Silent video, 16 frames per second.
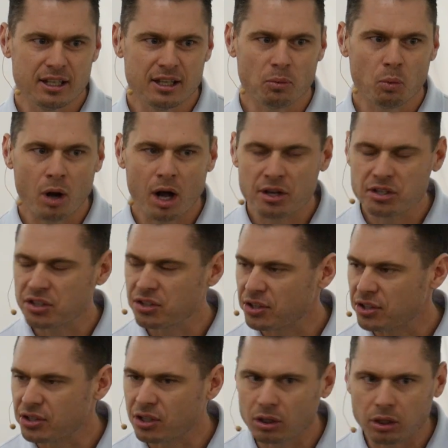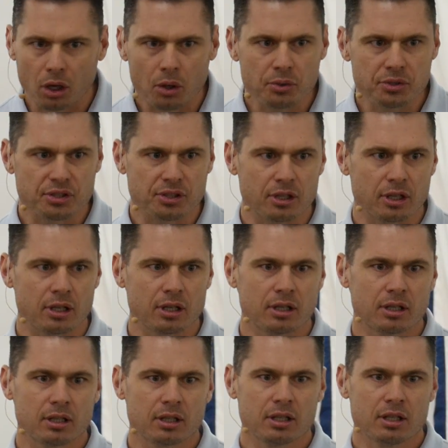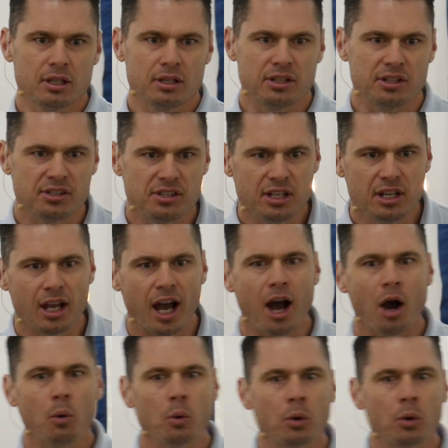It watches us closer to see how